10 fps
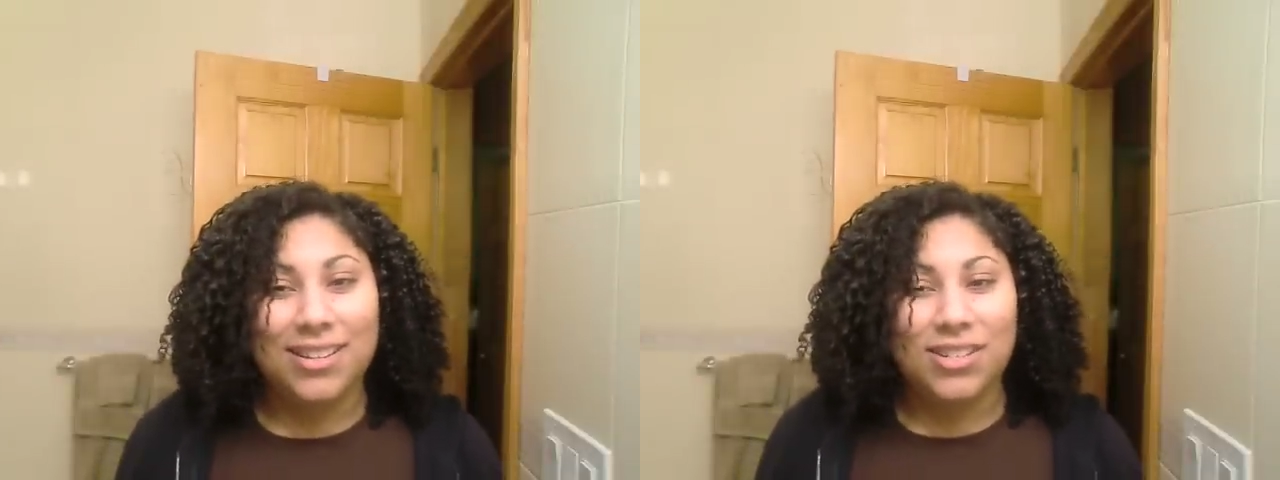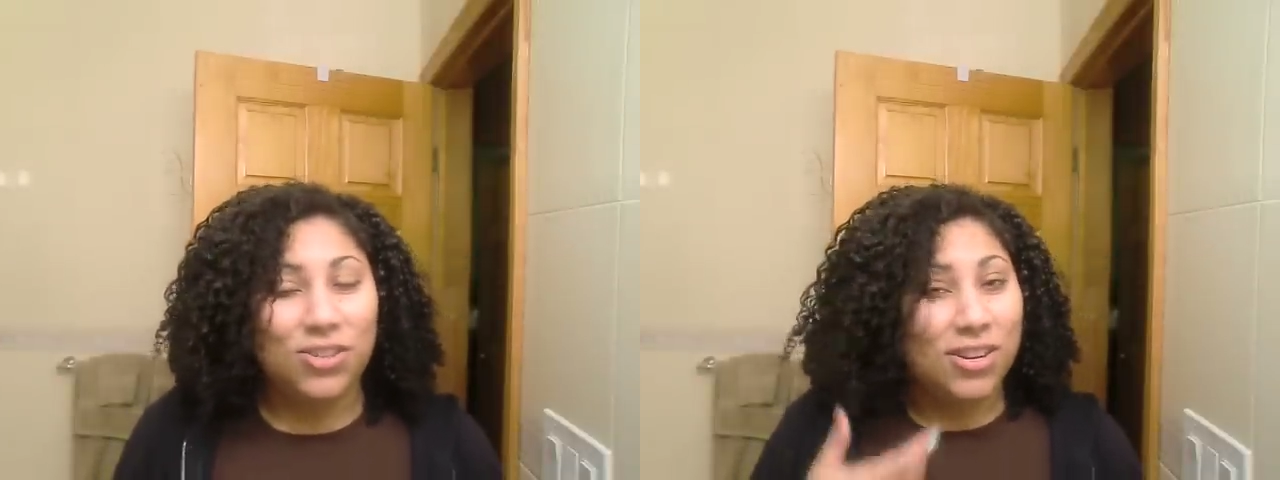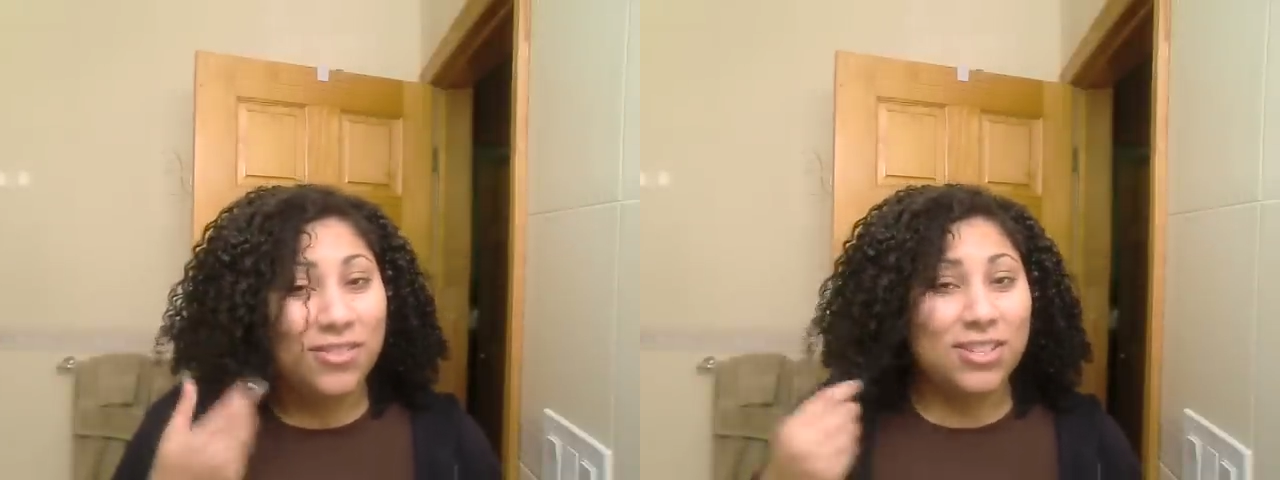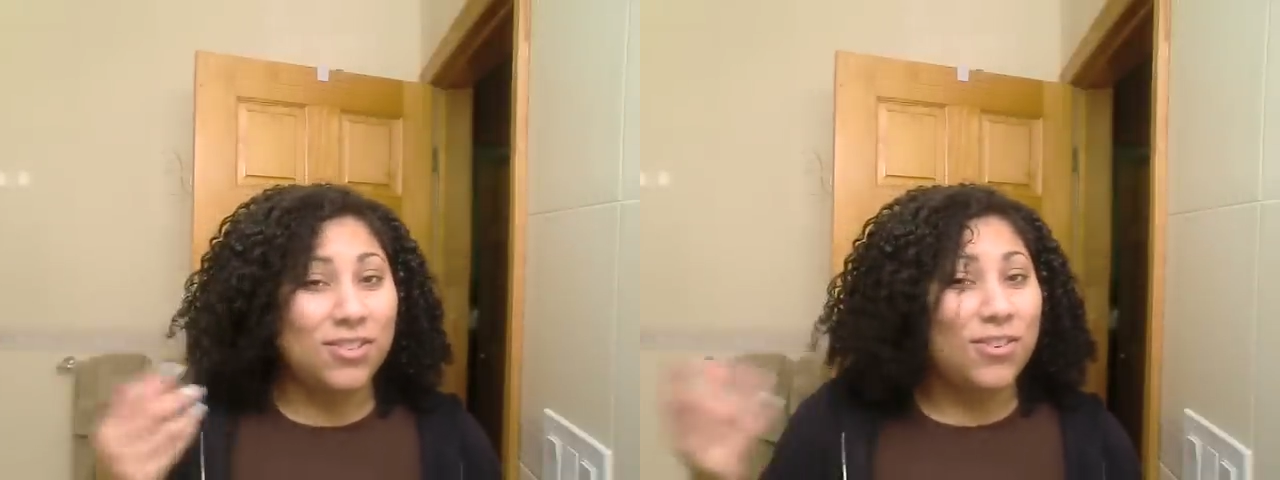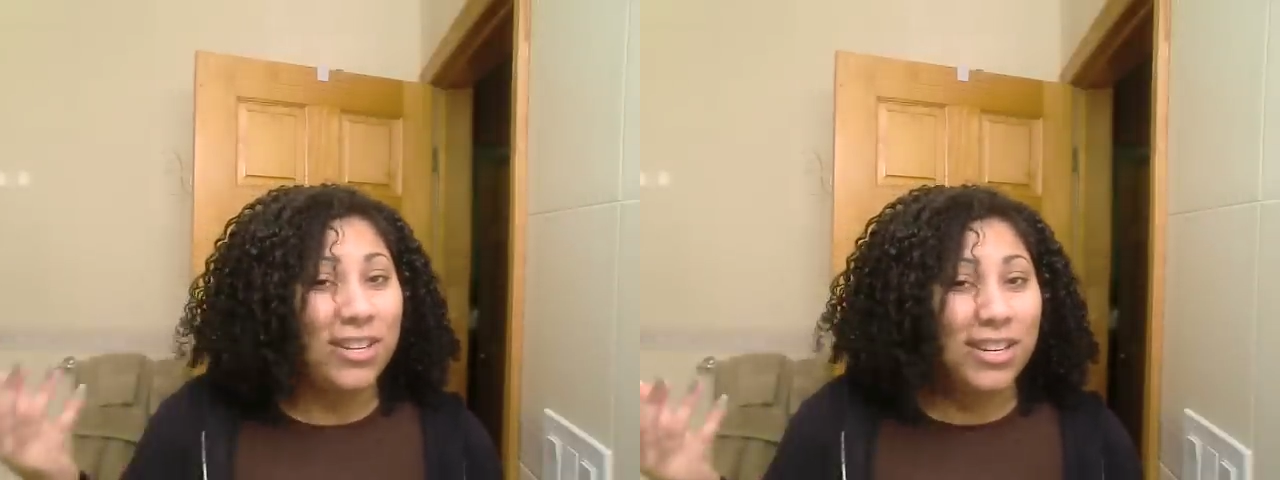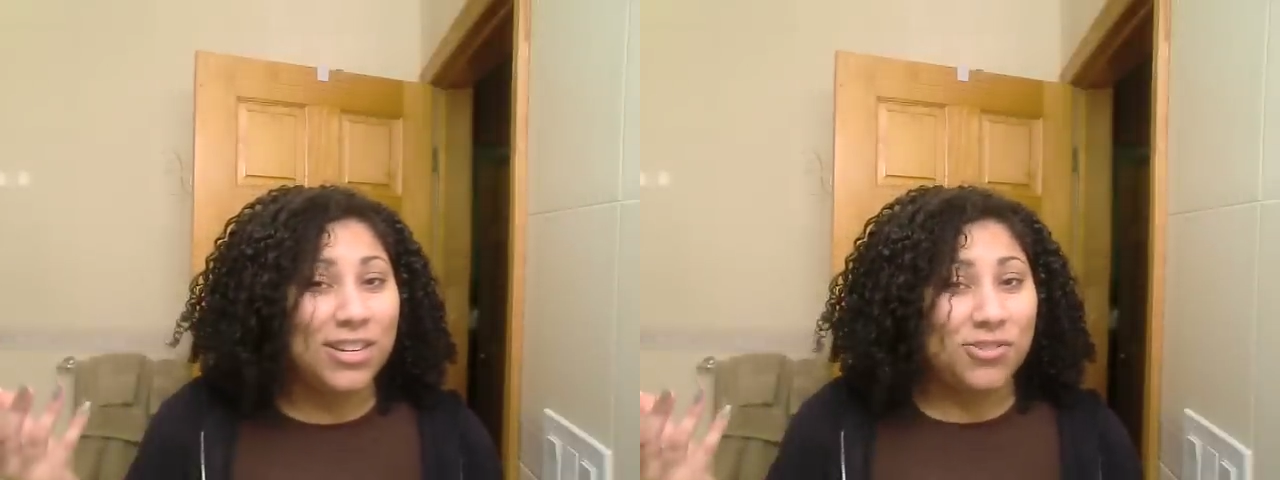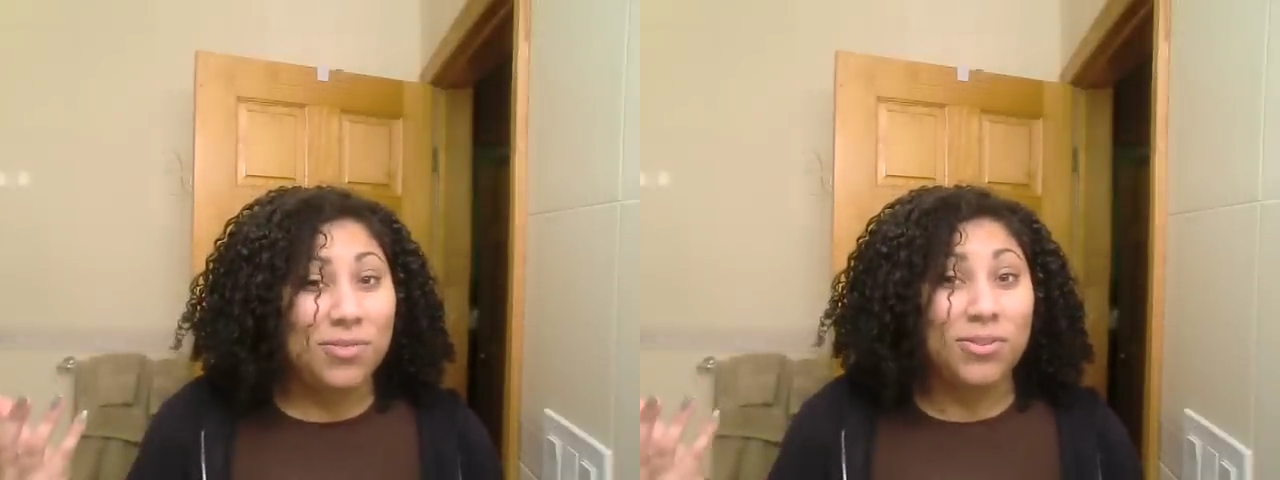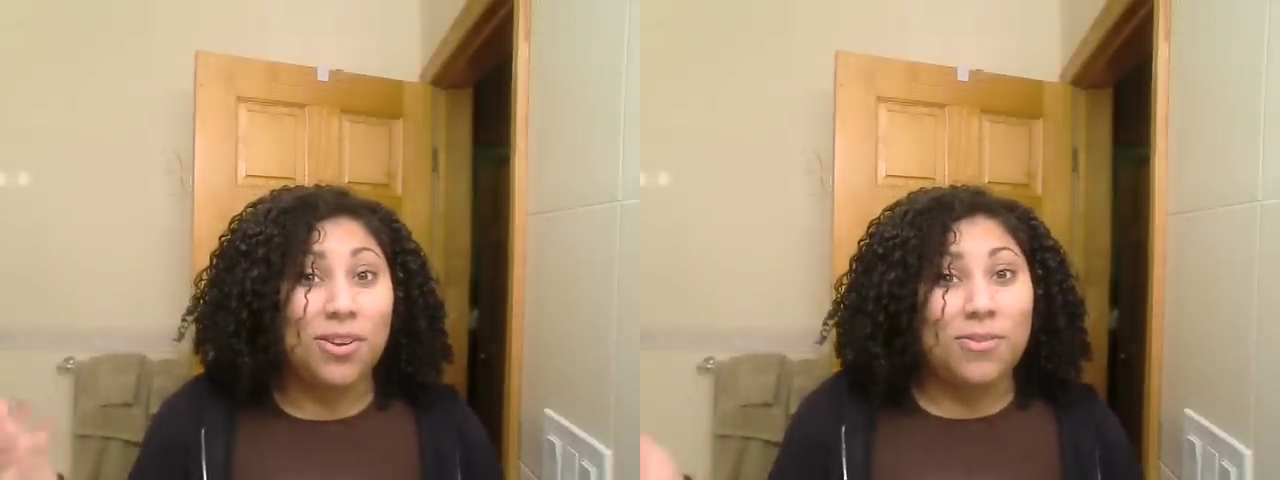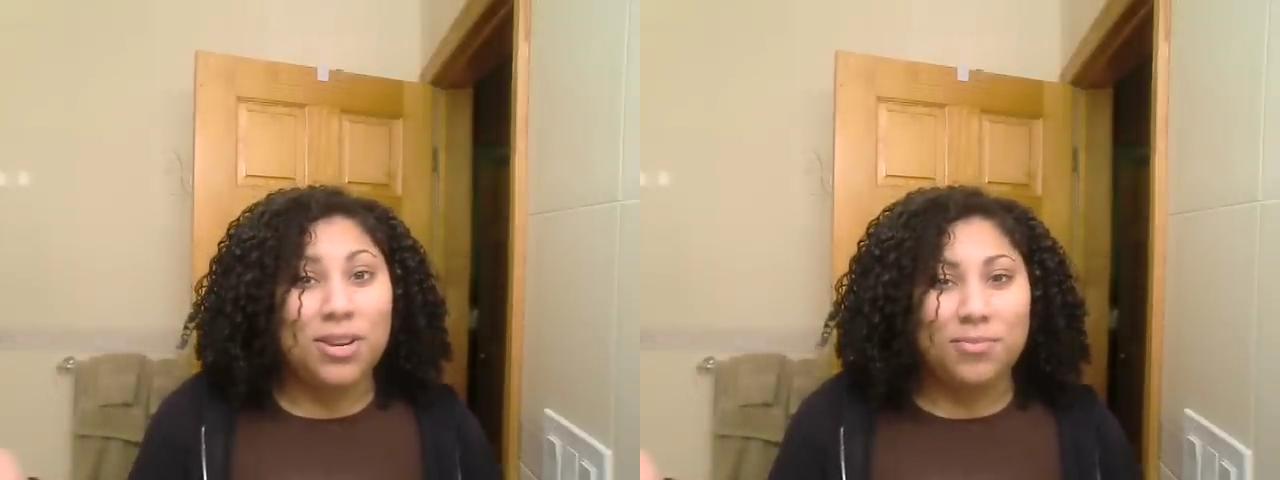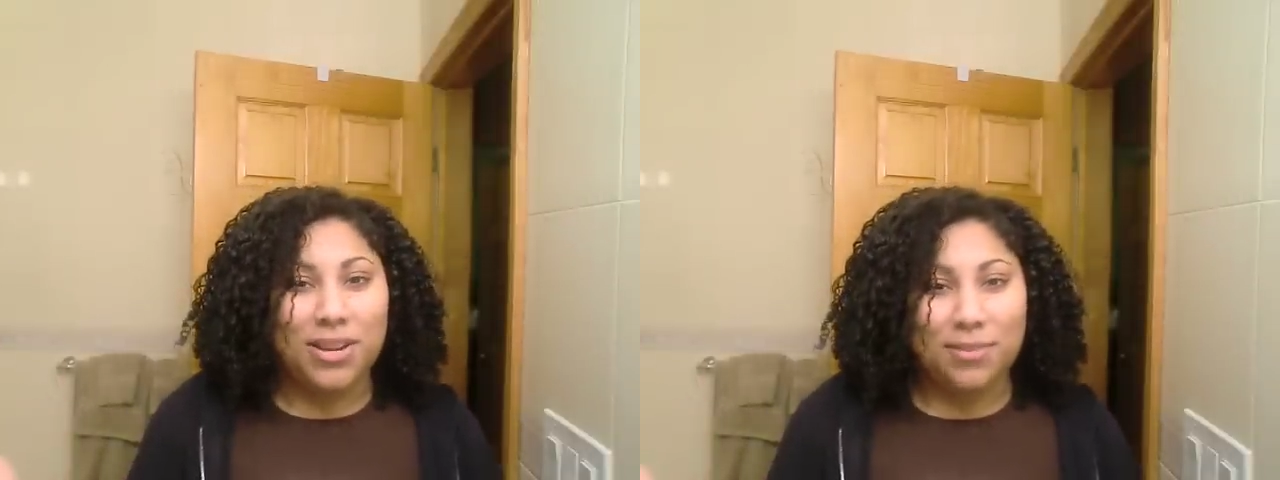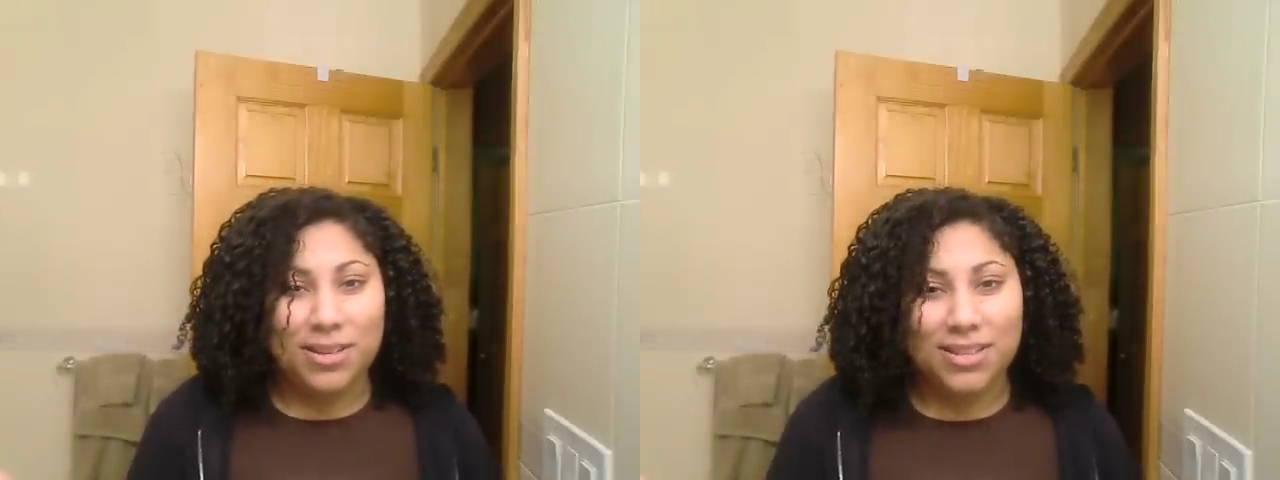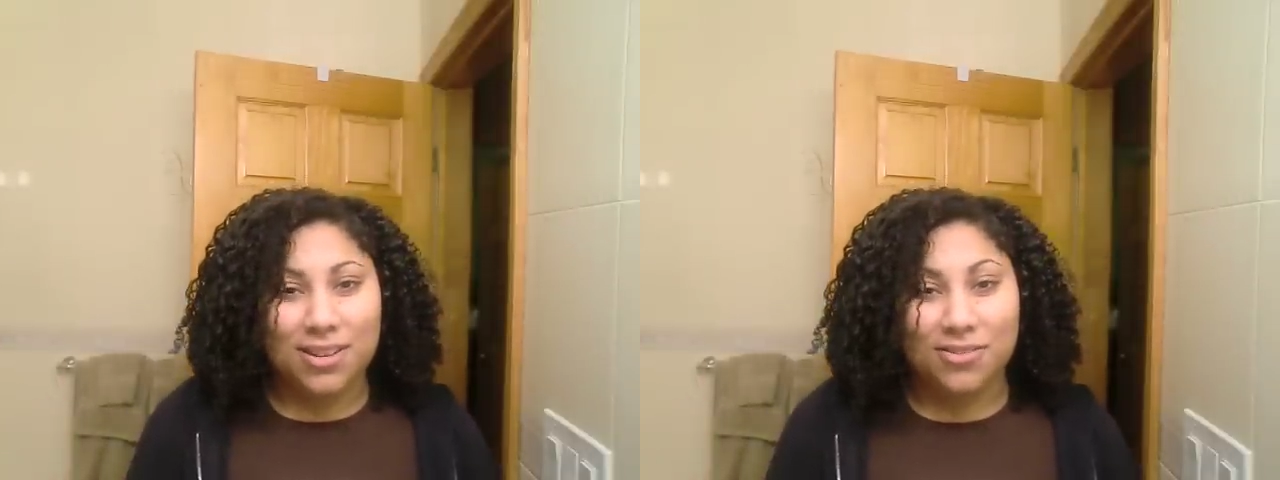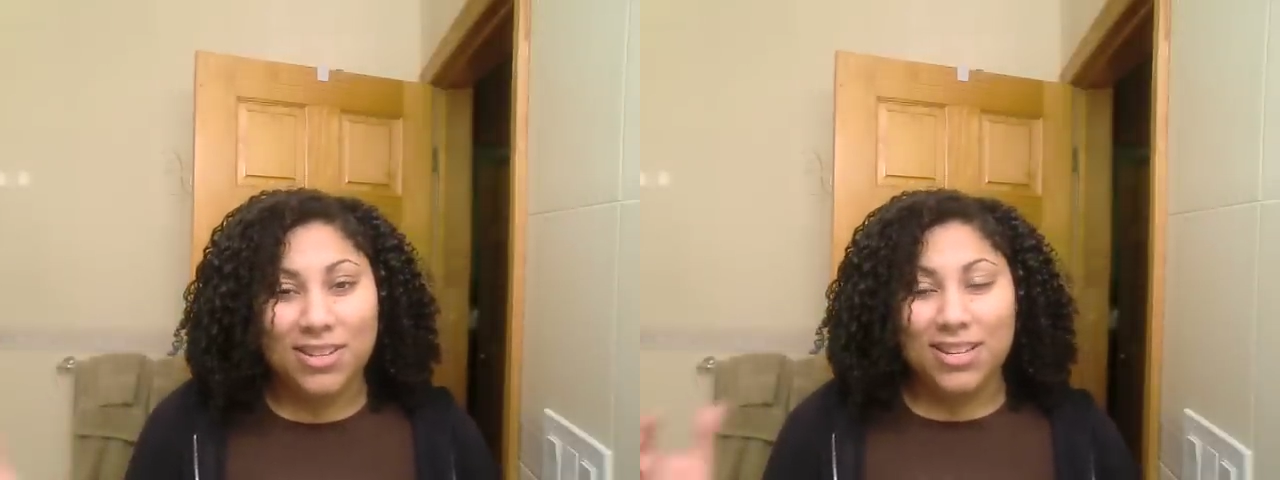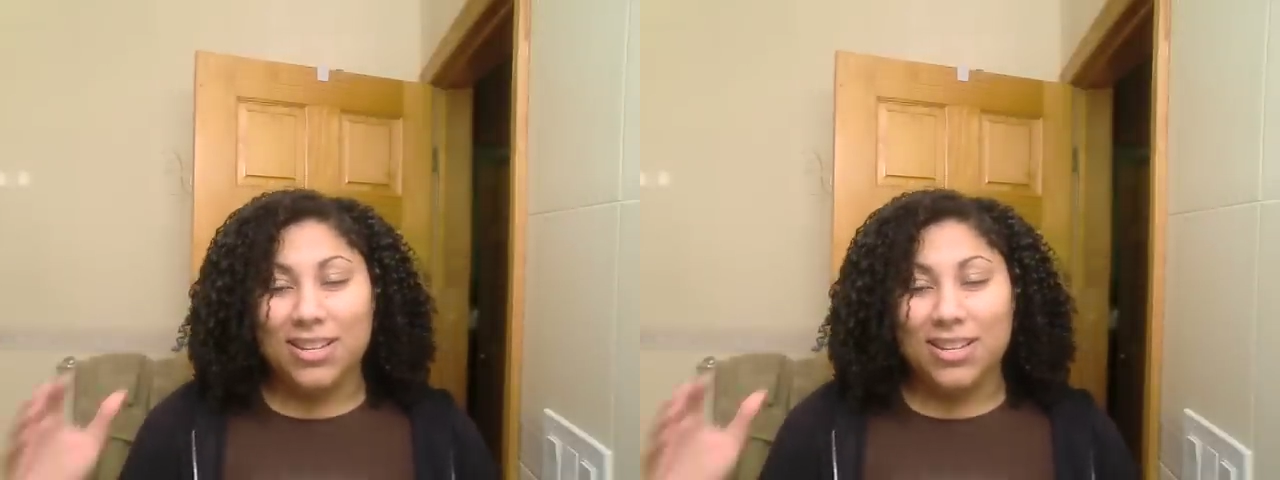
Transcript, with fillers: Short of just going to get a trim. so I wash my hair myself.